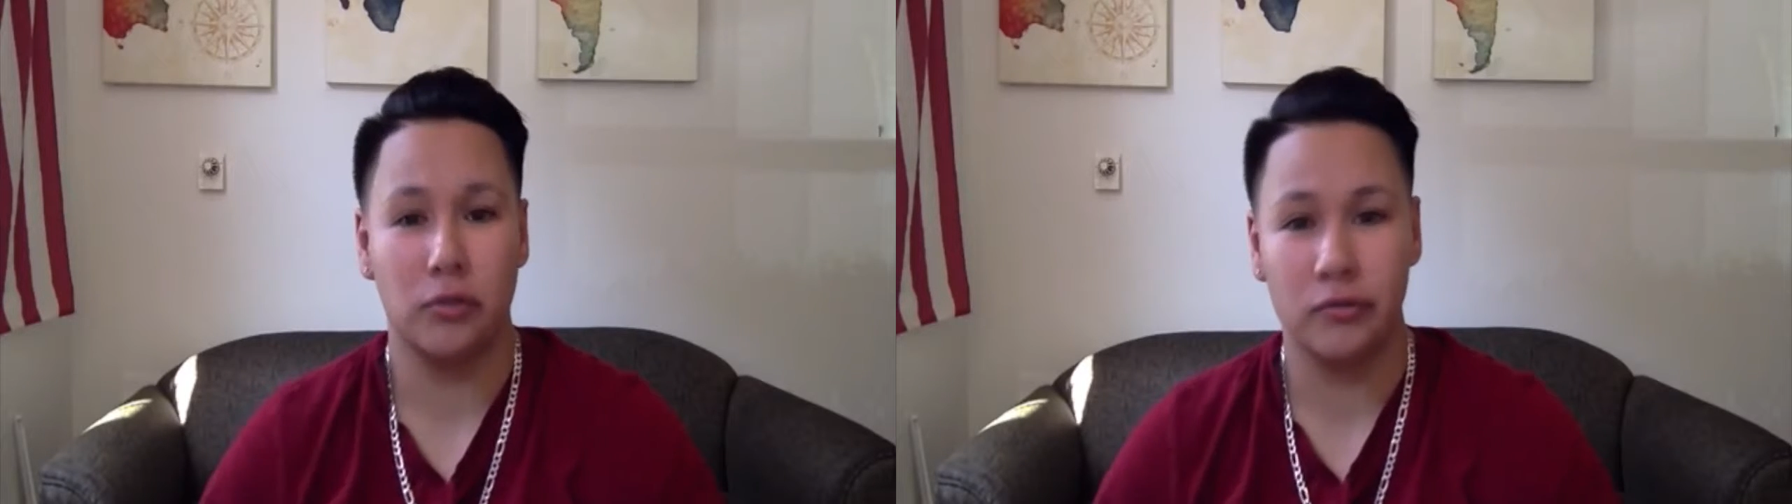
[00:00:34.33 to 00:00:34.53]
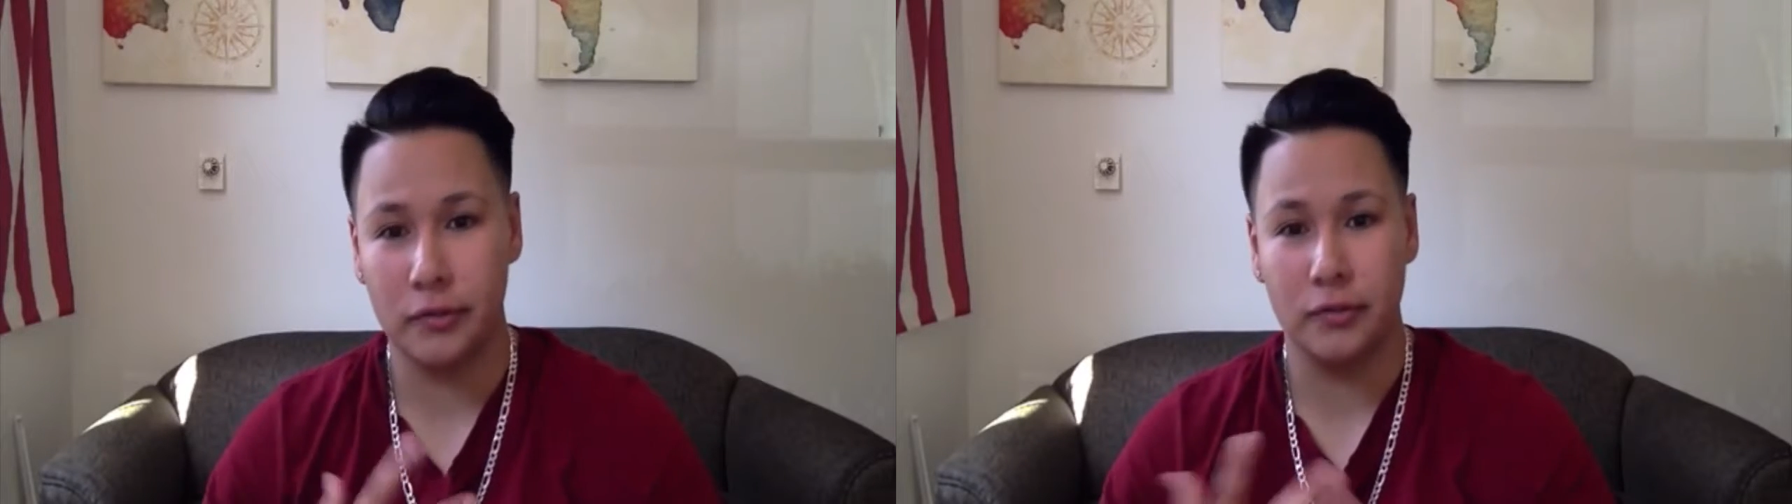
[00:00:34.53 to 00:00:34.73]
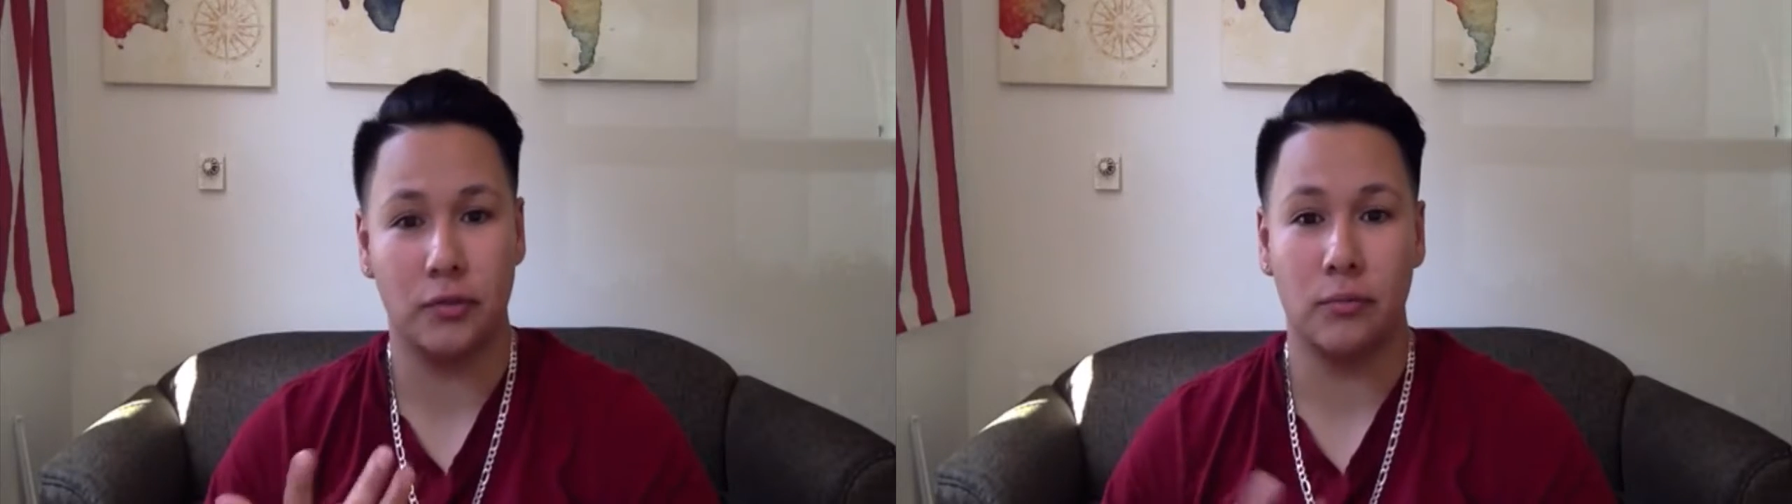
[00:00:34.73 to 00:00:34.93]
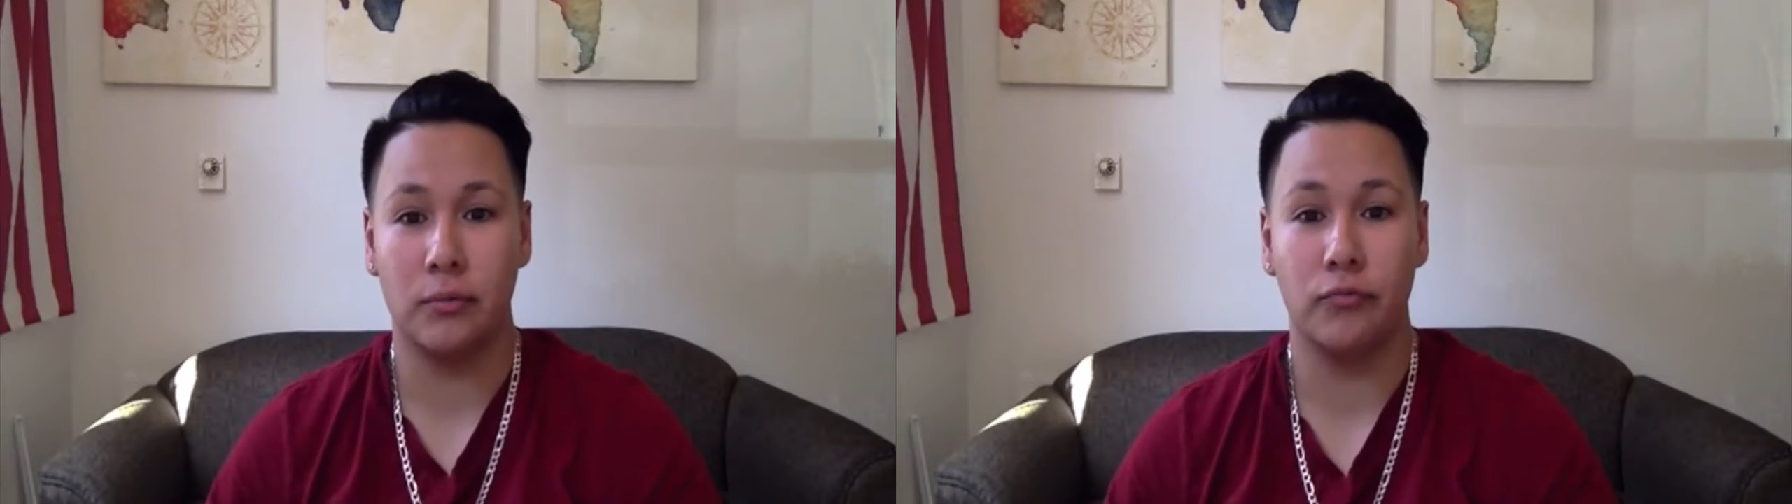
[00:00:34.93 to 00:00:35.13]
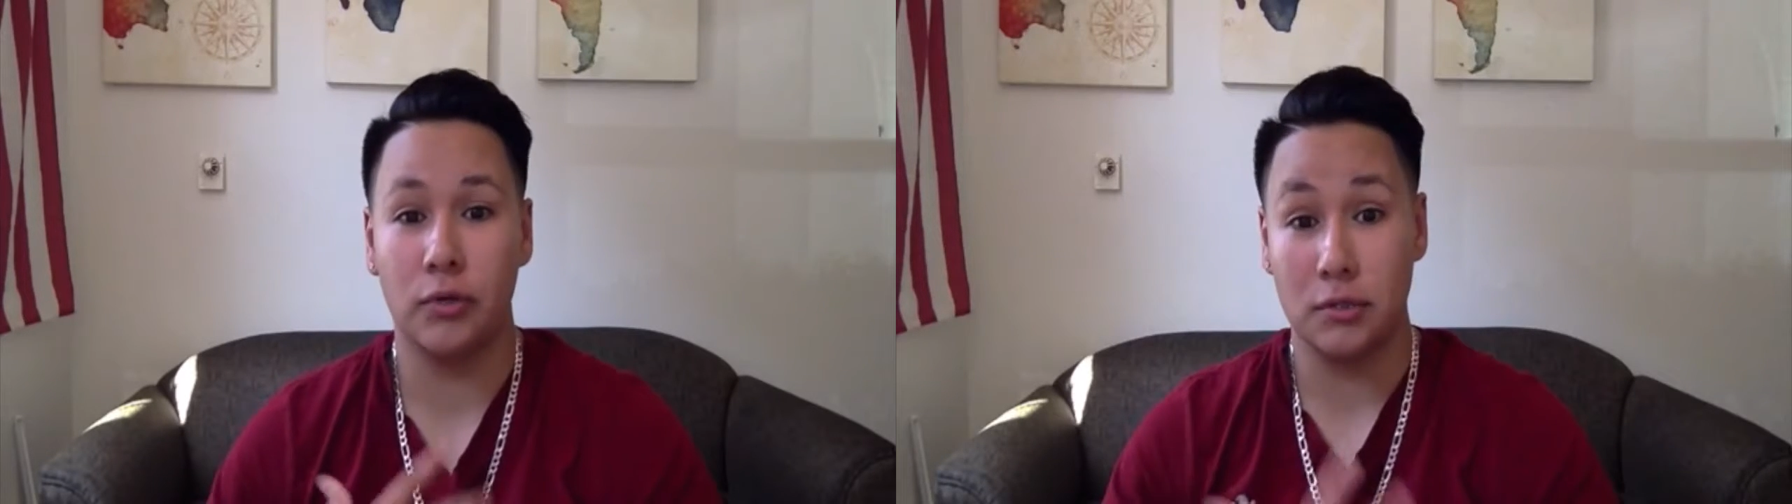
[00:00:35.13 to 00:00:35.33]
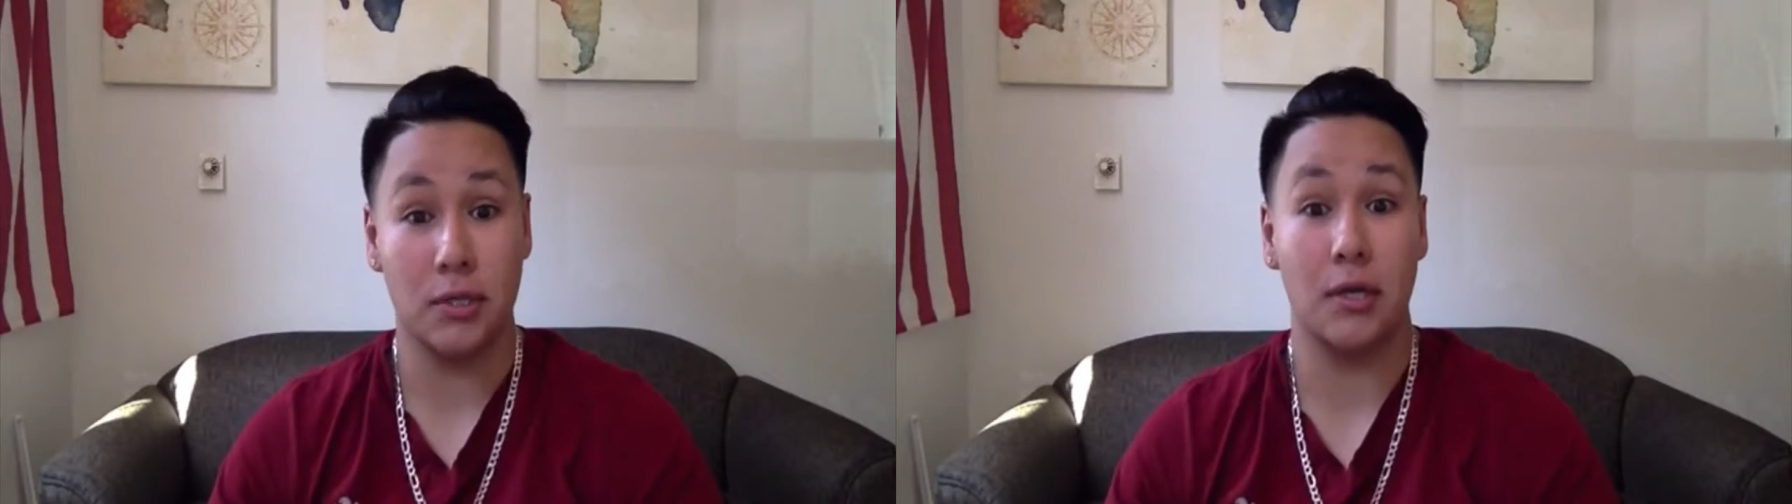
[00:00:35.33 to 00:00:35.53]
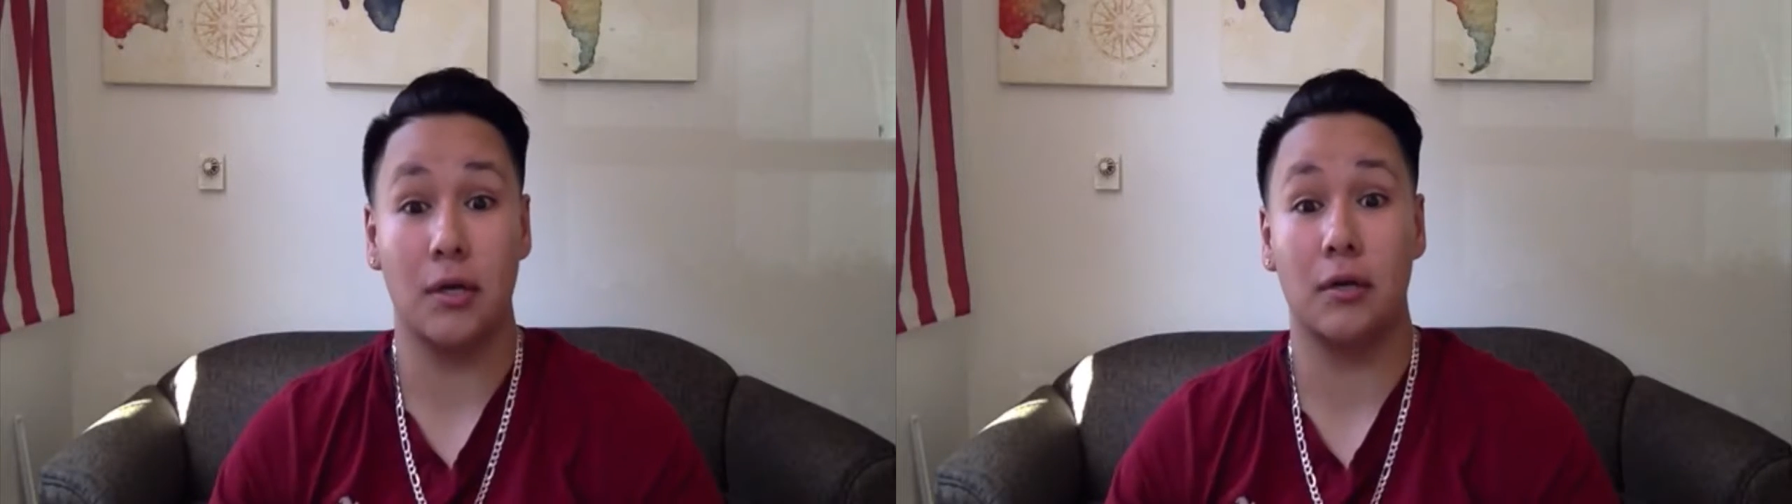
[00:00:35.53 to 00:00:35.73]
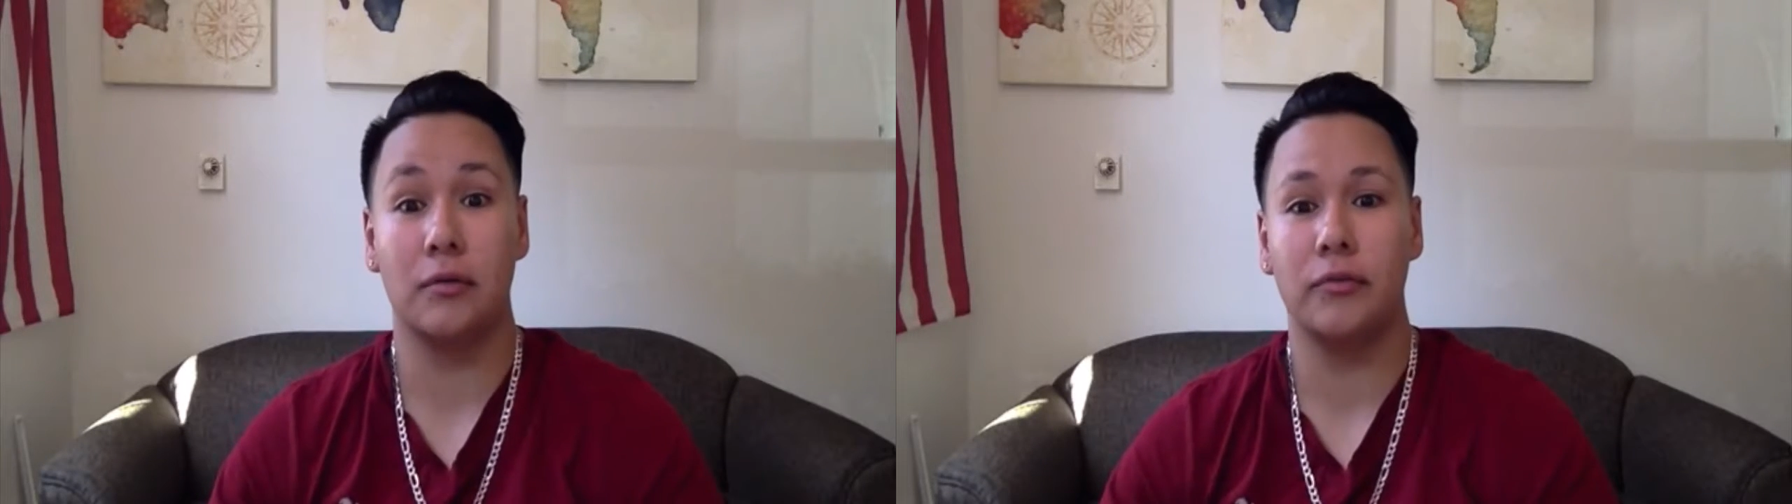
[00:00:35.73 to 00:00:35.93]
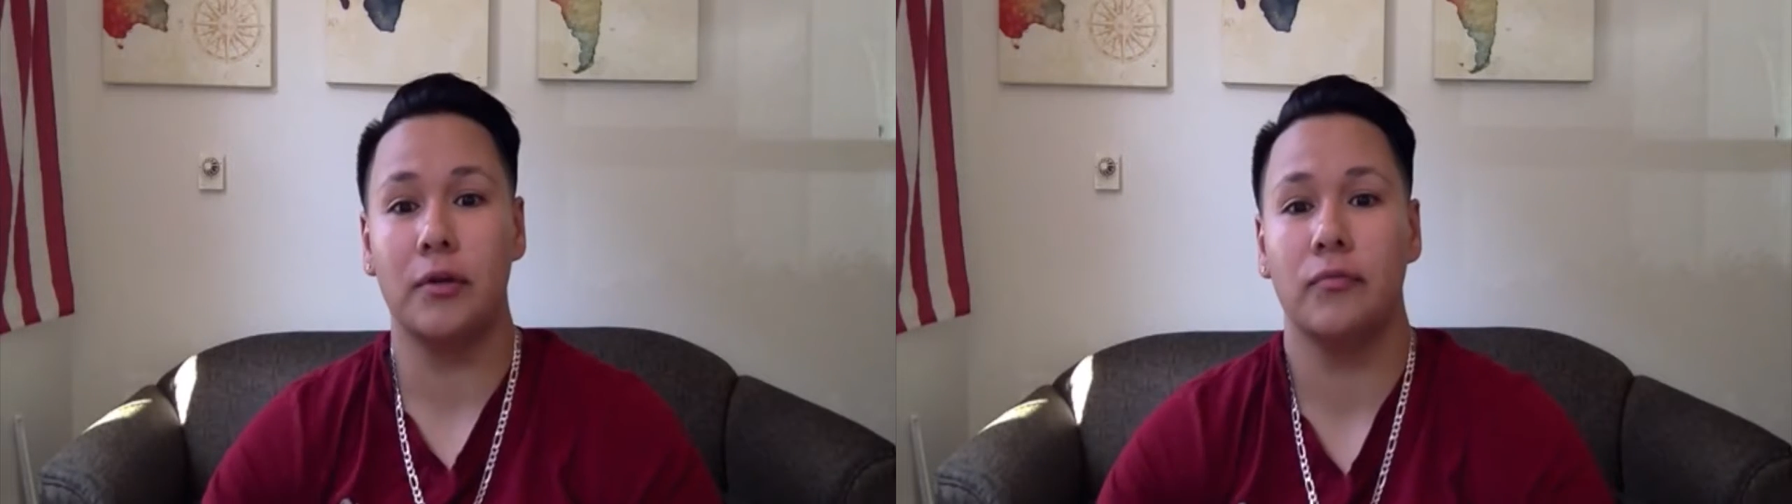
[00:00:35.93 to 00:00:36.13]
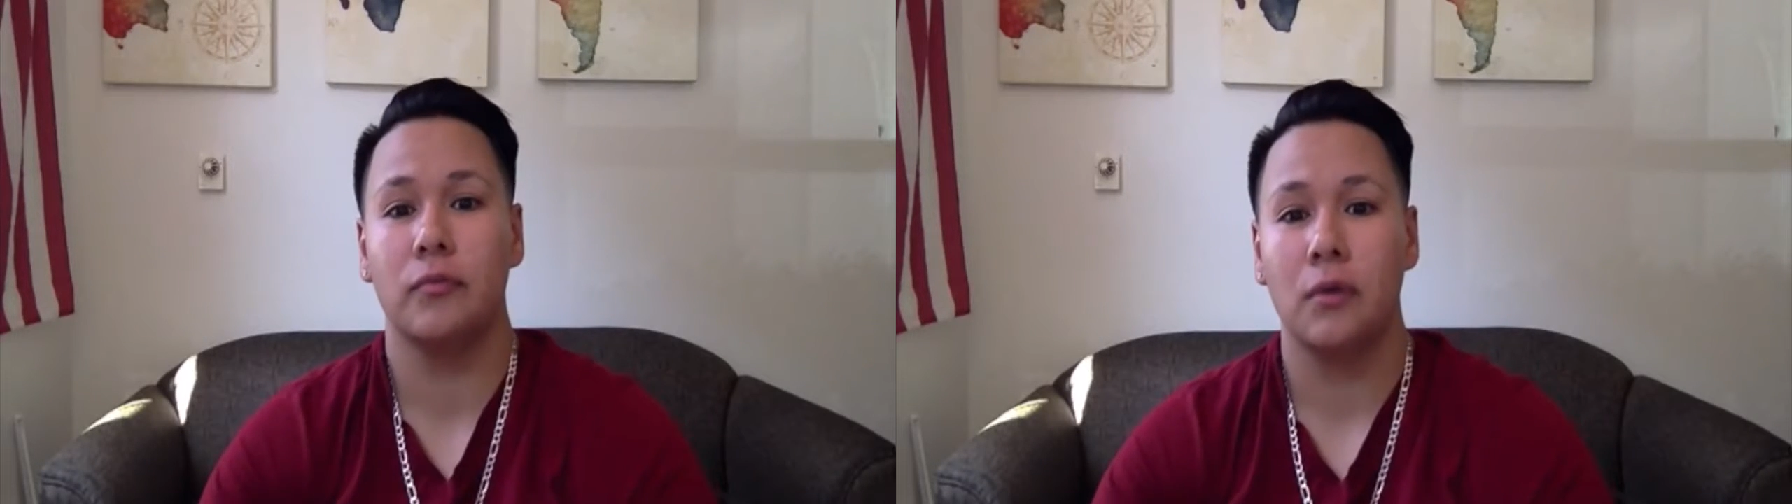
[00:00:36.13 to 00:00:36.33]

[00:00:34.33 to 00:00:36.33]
your system and for it to take it in and stuff.